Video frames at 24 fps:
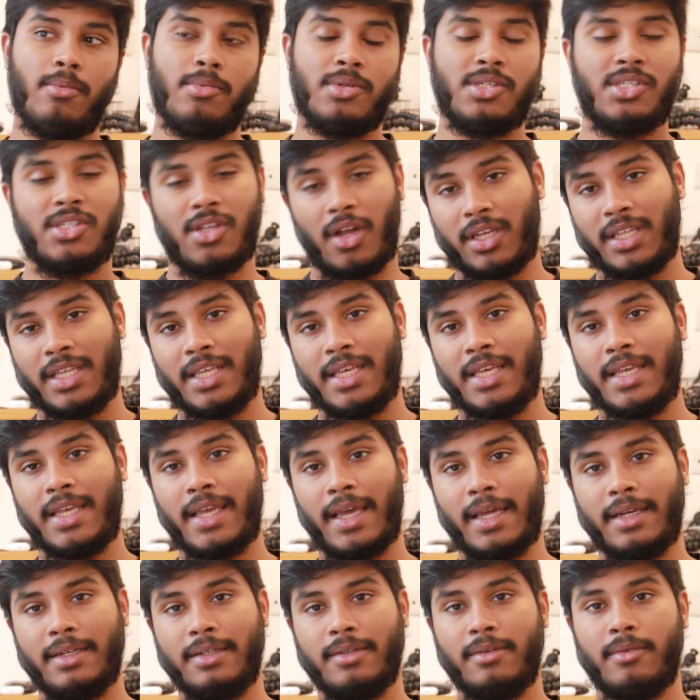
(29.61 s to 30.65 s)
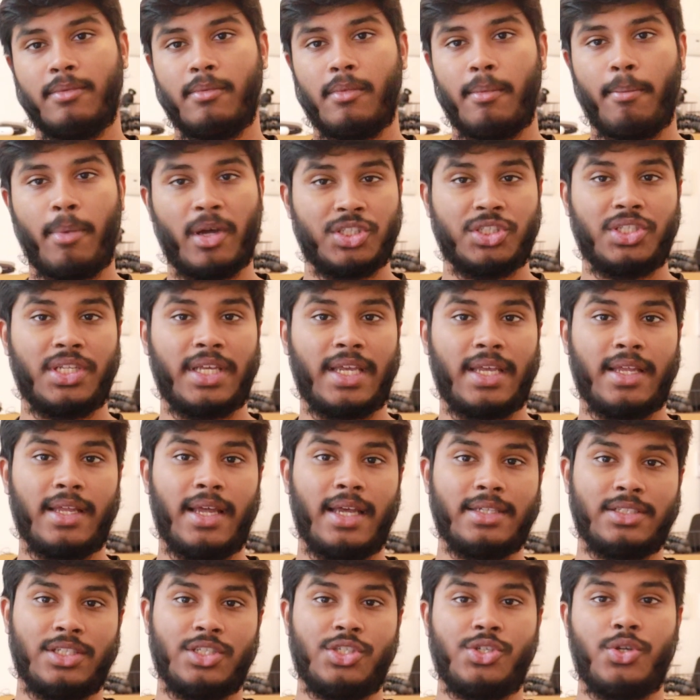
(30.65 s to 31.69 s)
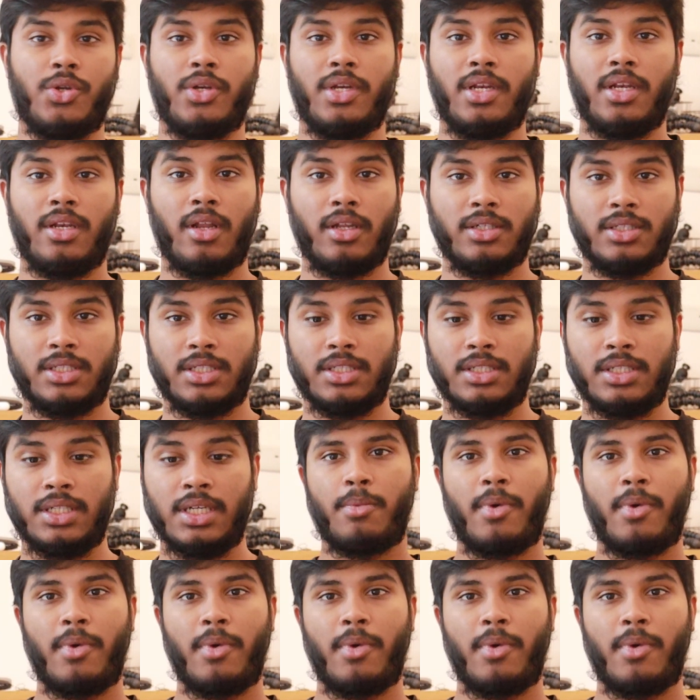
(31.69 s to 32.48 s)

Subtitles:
studying and budgeting as a student in London.